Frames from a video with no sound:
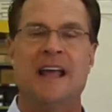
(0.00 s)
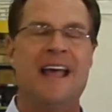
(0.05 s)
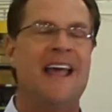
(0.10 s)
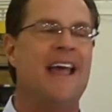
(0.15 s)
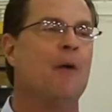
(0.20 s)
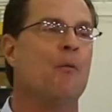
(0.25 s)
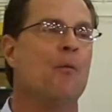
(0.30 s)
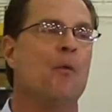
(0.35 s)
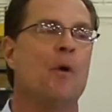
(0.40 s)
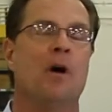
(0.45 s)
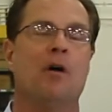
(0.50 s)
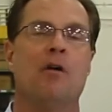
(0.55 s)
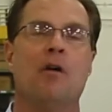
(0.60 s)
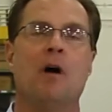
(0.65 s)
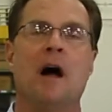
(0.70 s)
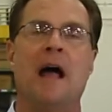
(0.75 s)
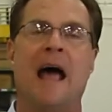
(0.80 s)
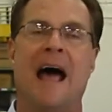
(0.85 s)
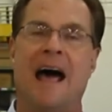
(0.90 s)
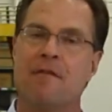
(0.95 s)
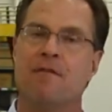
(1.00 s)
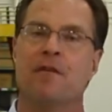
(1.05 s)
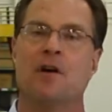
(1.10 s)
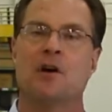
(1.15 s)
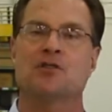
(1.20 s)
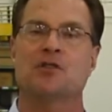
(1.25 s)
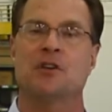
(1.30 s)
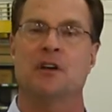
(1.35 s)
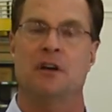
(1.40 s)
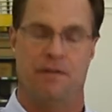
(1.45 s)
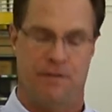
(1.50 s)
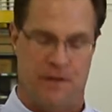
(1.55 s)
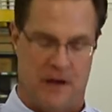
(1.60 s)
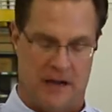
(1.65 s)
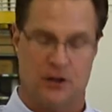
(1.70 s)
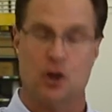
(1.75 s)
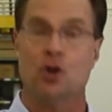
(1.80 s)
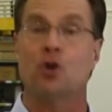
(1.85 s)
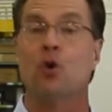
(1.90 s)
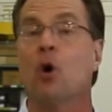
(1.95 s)
and will adversely
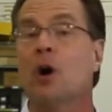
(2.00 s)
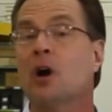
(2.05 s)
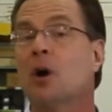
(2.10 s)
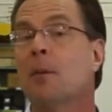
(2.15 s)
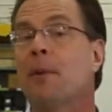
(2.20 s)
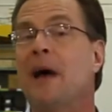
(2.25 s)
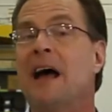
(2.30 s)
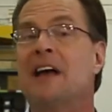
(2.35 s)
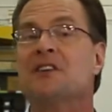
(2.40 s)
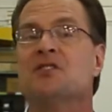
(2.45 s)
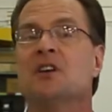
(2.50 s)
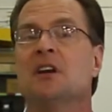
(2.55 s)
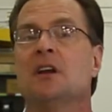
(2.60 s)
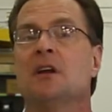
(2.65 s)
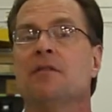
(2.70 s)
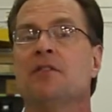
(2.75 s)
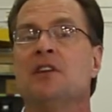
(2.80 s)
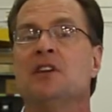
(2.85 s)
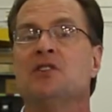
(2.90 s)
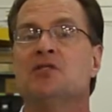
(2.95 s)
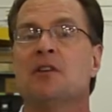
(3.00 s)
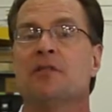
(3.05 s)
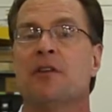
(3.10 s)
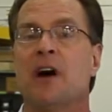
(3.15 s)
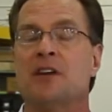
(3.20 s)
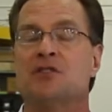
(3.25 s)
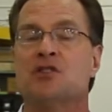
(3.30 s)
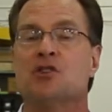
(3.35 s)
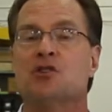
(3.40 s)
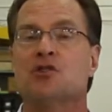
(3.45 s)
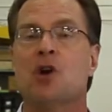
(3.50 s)
affect the torque capacity of these devices.